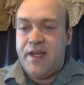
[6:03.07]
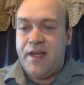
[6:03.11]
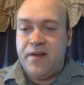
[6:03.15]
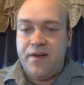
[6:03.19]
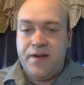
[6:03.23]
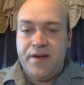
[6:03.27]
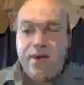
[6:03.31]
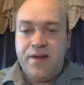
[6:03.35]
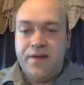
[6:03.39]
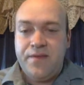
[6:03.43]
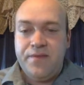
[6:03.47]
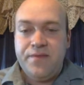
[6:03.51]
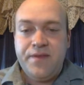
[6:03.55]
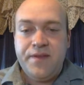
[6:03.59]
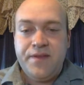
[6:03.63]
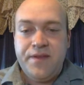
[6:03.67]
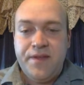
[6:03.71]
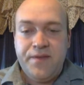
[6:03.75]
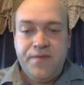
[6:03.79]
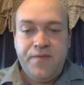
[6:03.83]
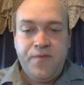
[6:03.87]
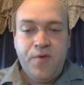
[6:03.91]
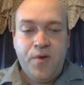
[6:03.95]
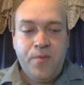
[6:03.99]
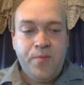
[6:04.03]
out enough that
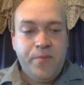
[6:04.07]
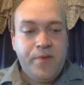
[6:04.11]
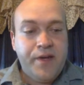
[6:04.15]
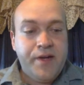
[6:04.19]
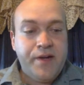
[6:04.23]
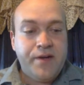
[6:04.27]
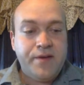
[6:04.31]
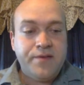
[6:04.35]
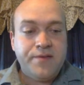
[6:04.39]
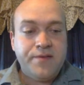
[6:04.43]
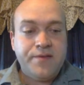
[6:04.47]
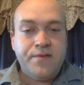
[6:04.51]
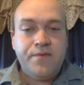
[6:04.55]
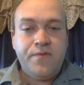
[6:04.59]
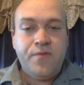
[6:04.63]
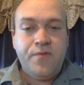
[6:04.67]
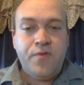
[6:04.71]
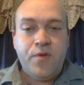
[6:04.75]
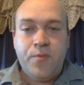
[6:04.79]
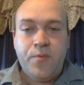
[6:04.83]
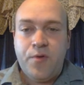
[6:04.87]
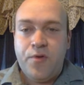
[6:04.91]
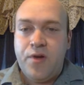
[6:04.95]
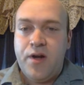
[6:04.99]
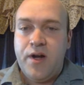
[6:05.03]
they form layers and
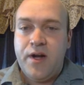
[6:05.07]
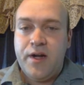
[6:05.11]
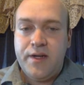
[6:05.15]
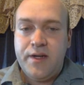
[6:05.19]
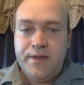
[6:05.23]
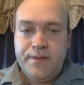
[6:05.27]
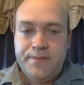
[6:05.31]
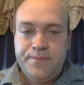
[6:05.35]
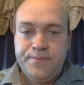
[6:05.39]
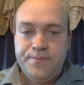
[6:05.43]
form a rock.